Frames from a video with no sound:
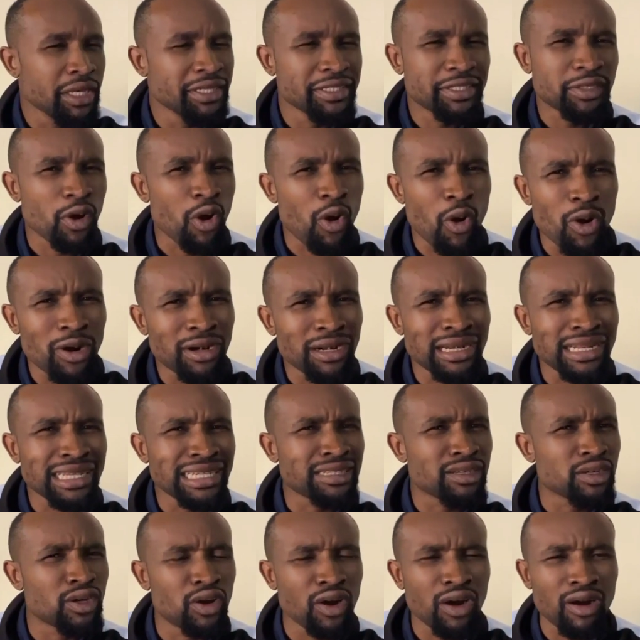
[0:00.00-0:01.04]
It is
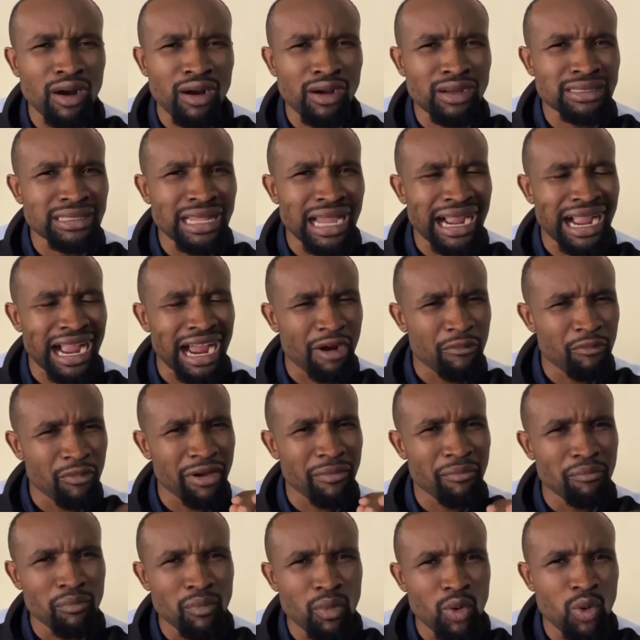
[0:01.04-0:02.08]
only God that
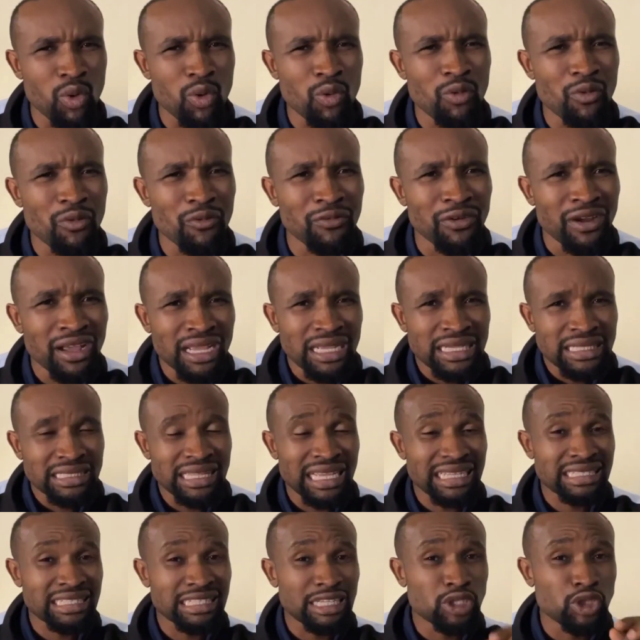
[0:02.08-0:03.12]
can remove
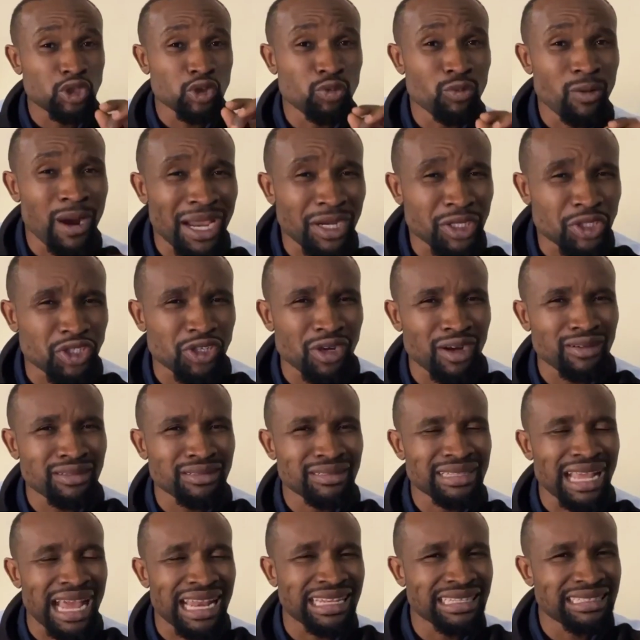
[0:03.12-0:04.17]
the
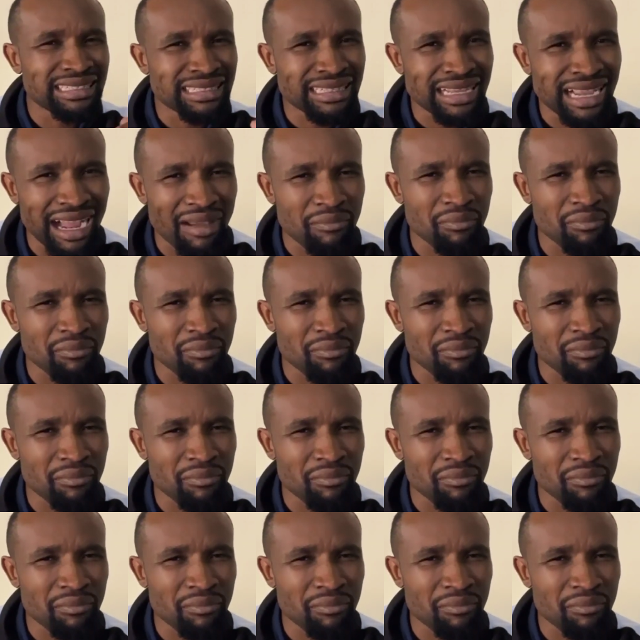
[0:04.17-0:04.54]
situation that is